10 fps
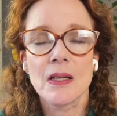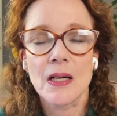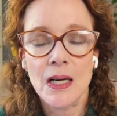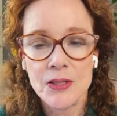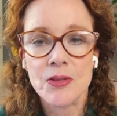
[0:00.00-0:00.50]

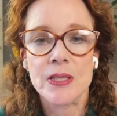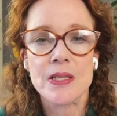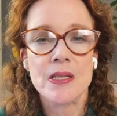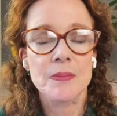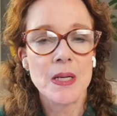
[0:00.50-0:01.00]

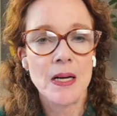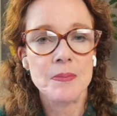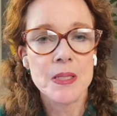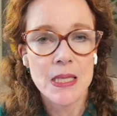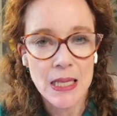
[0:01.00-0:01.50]
hundreds,
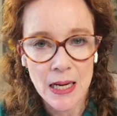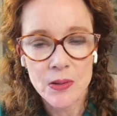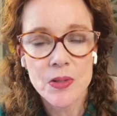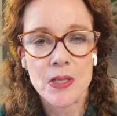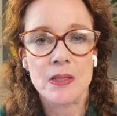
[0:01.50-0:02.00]
sometimes
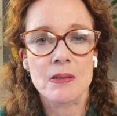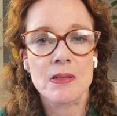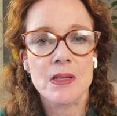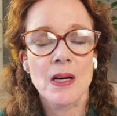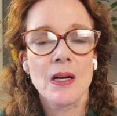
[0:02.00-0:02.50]

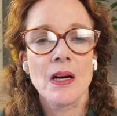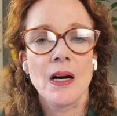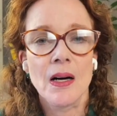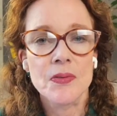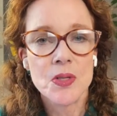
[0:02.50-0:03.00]
thousands
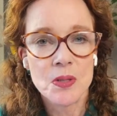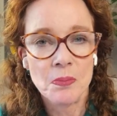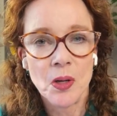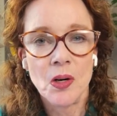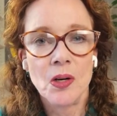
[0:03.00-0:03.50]
of
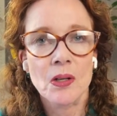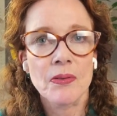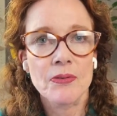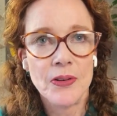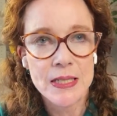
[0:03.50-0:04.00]

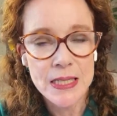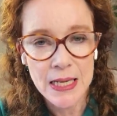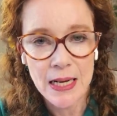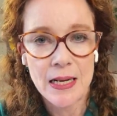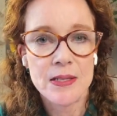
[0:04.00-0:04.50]
small,
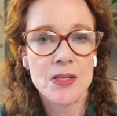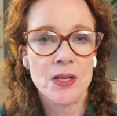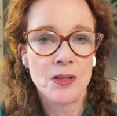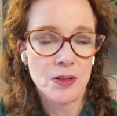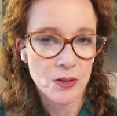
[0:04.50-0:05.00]

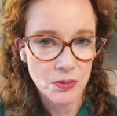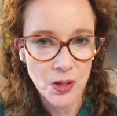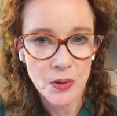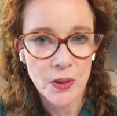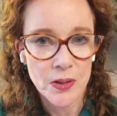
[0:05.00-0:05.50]
fantastic
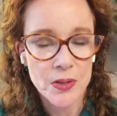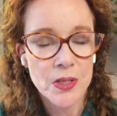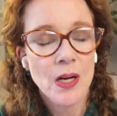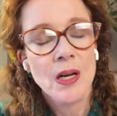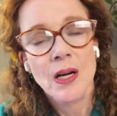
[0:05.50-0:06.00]

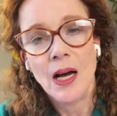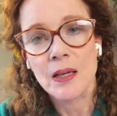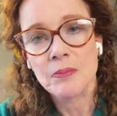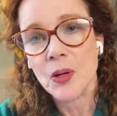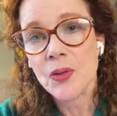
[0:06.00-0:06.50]
growers.
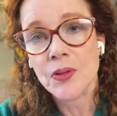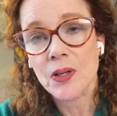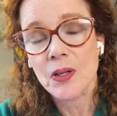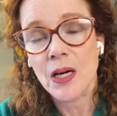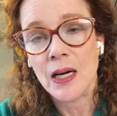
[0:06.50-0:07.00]
And both
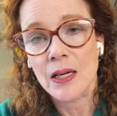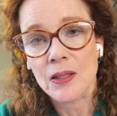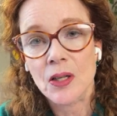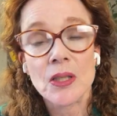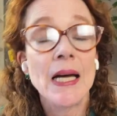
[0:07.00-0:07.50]

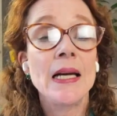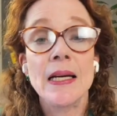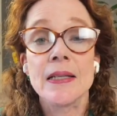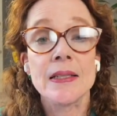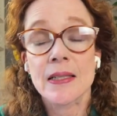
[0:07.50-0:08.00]

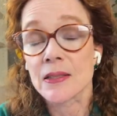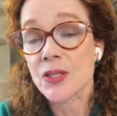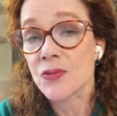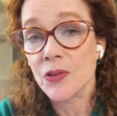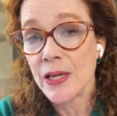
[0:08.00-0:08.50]
Collet and
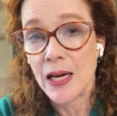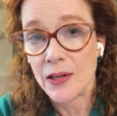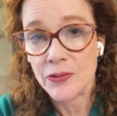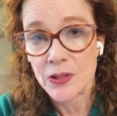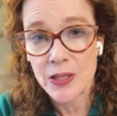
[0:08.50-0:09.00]
Nicolas
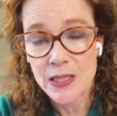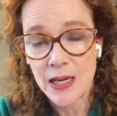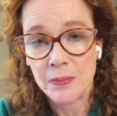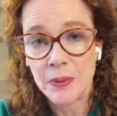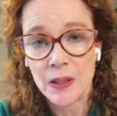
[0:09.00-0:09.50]
Foyat, for
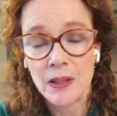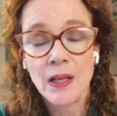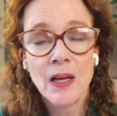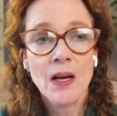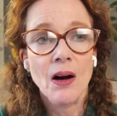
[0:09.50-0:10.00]

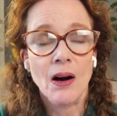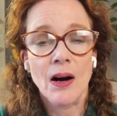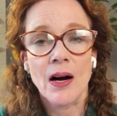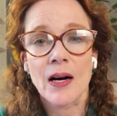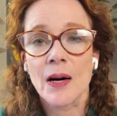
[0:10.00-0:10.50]
example,
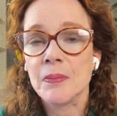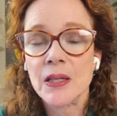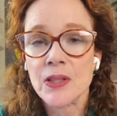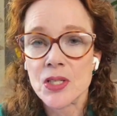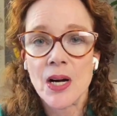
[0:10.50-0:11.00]
are
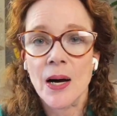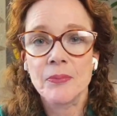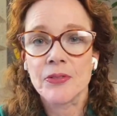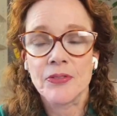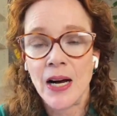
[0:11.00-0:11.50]
among the
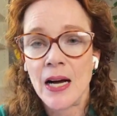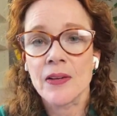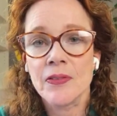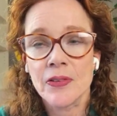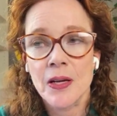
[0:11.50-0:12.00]
top 5